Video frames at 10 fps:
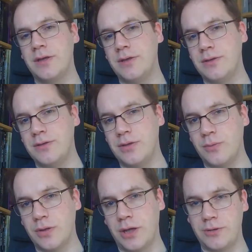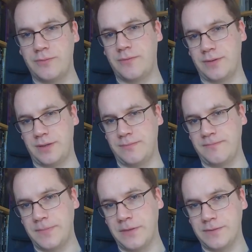you will hopefully
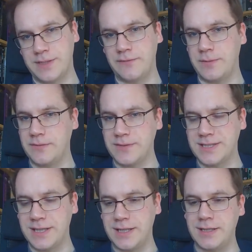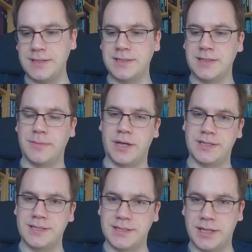receive a bit of a tease that might
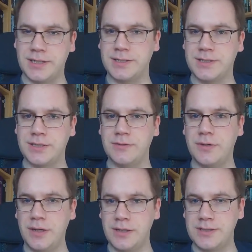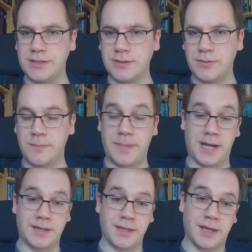entice you to
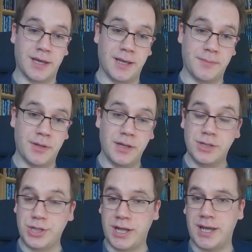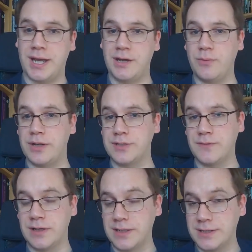back the game, check it out when it's
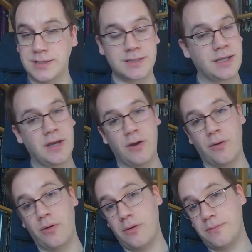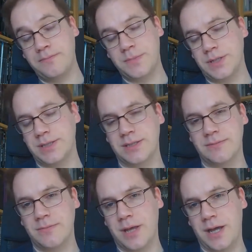released, or just
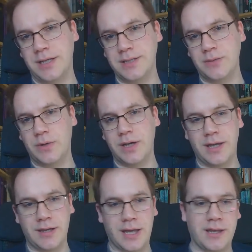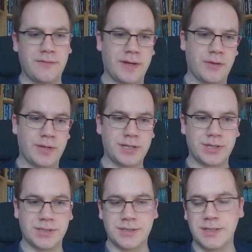ask away any of our
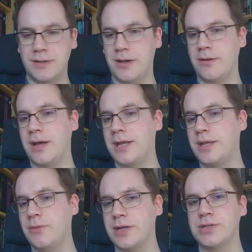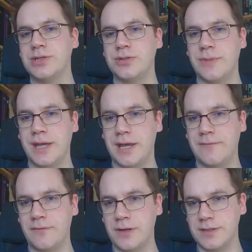questions, or any questions you may have
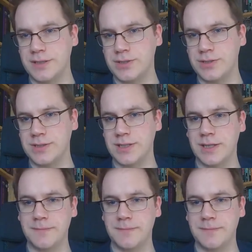for us, I should say.